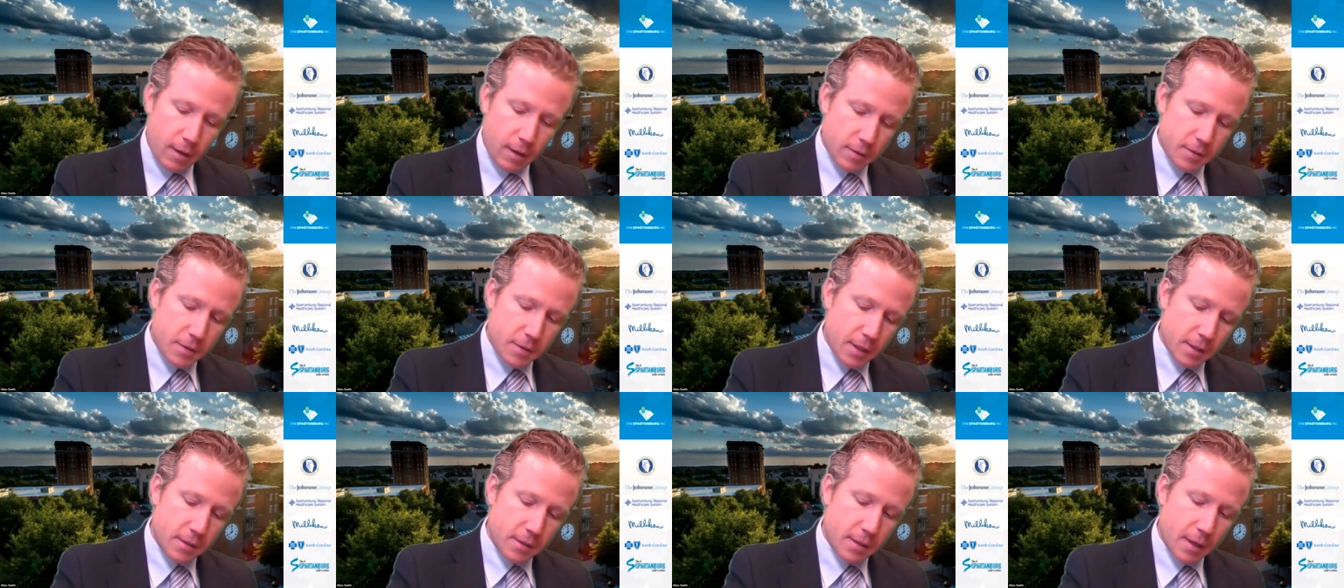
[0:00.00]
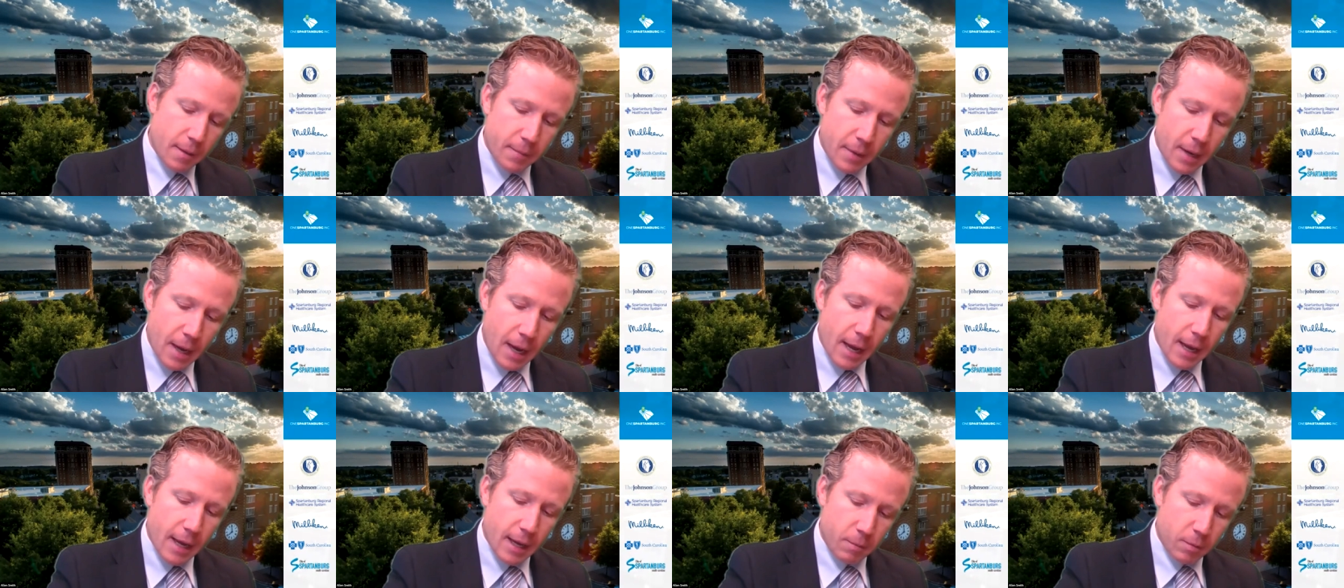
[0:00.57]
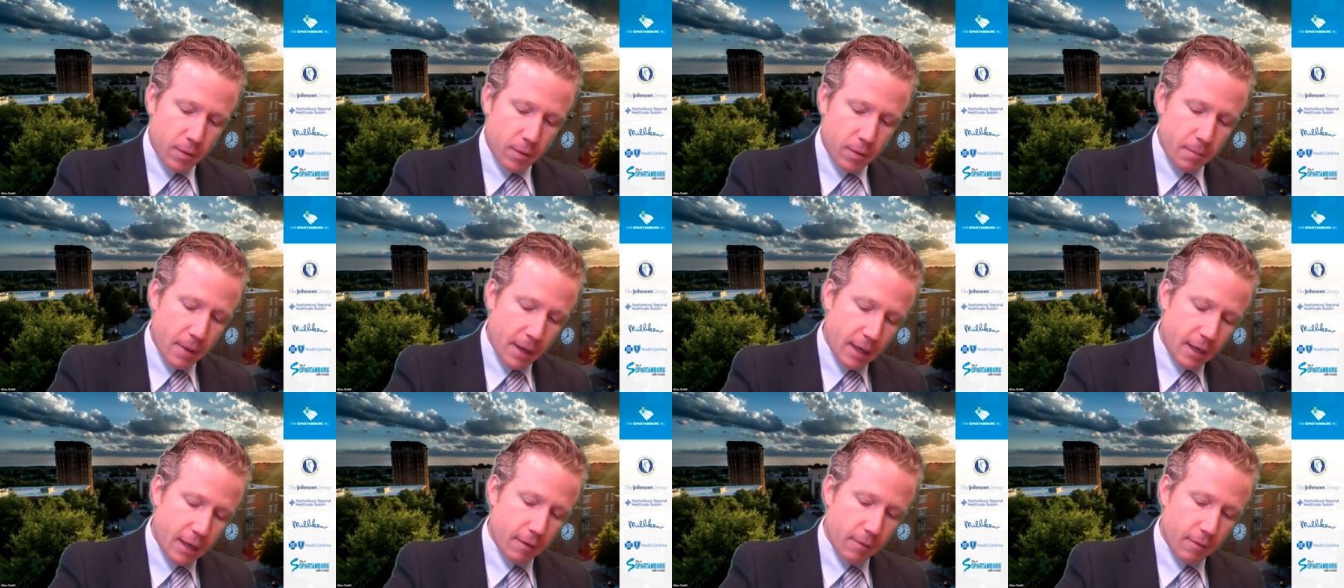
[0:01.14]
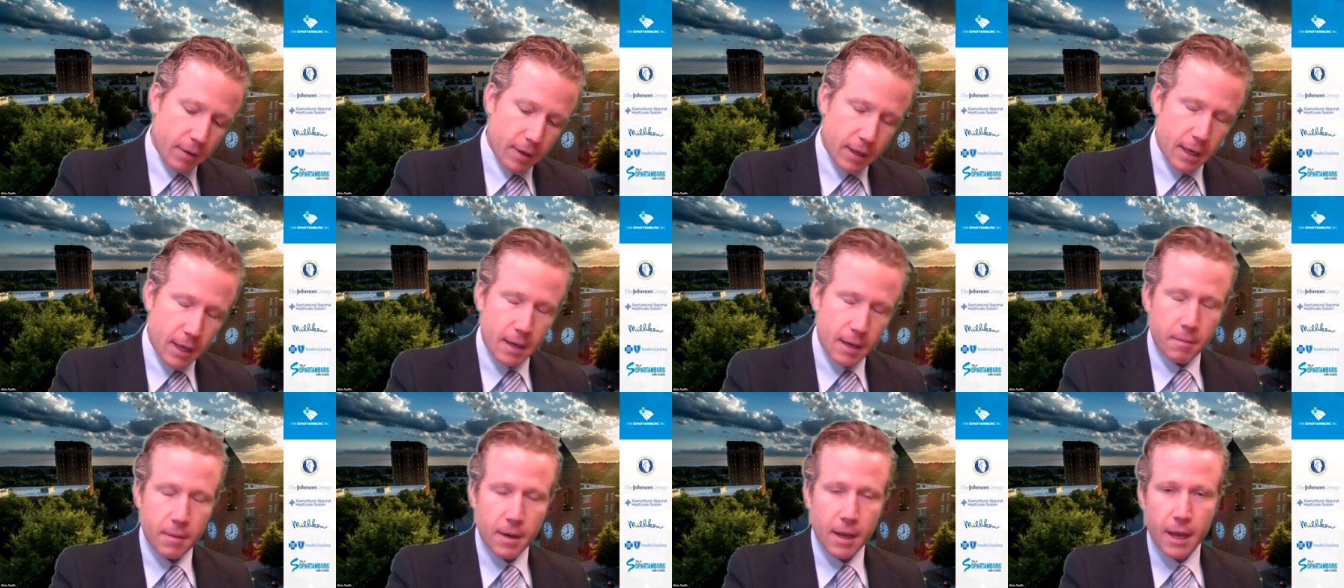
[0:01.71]
since I'm not able to make every
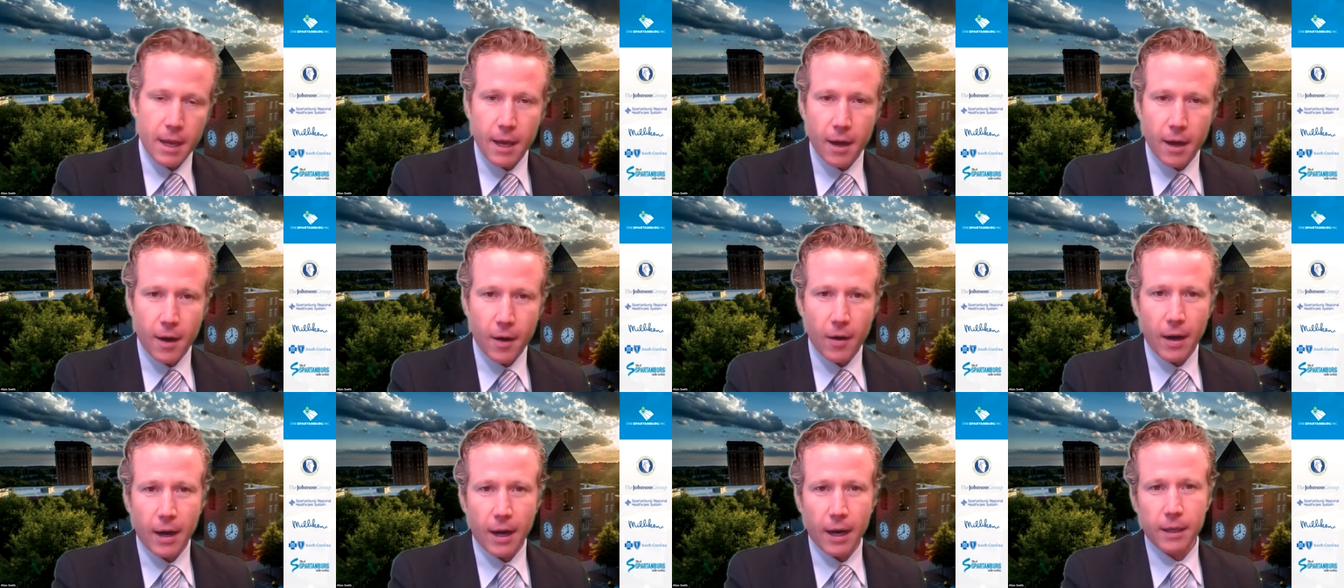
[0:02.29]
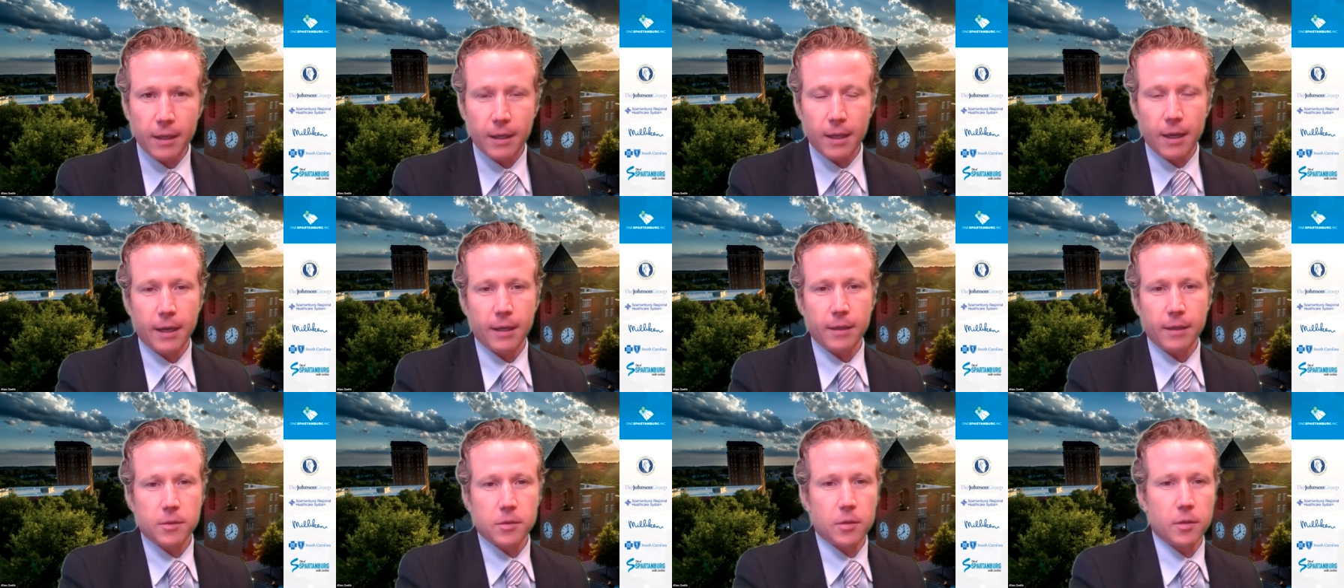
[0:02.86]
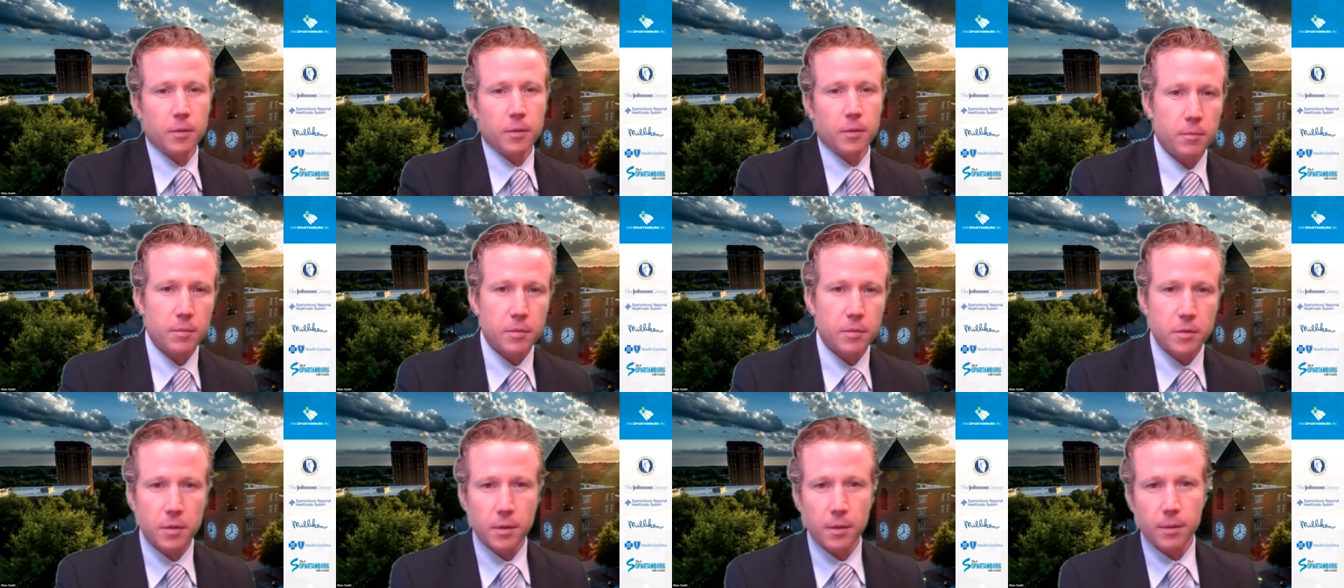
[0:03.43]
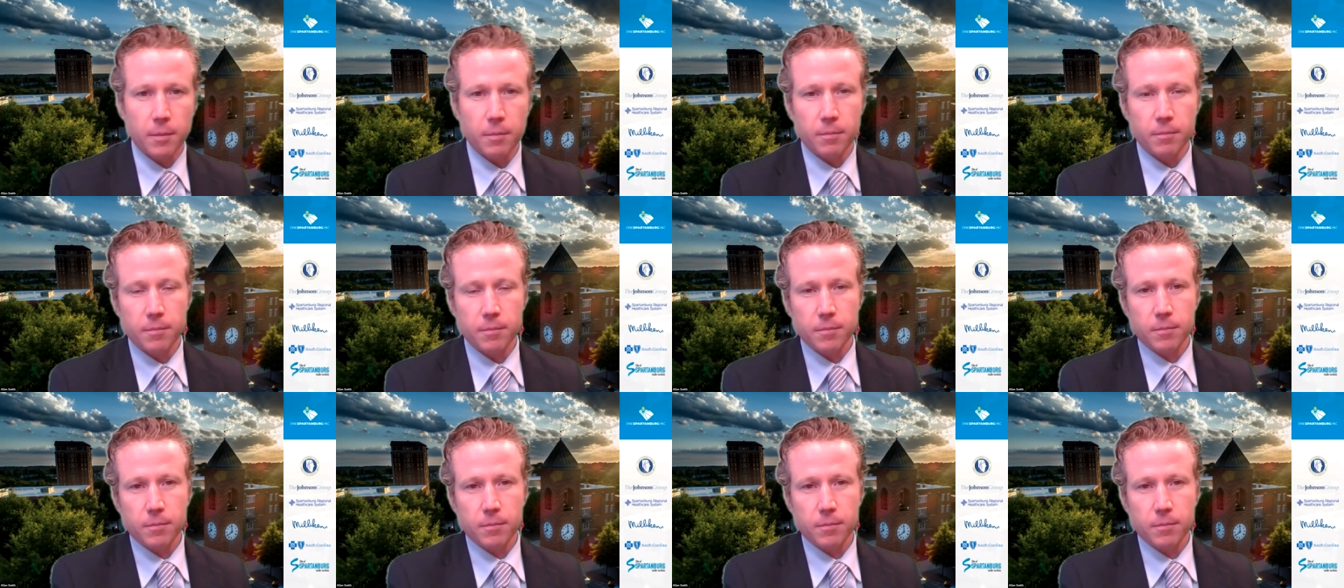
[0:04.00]
game now, I like to to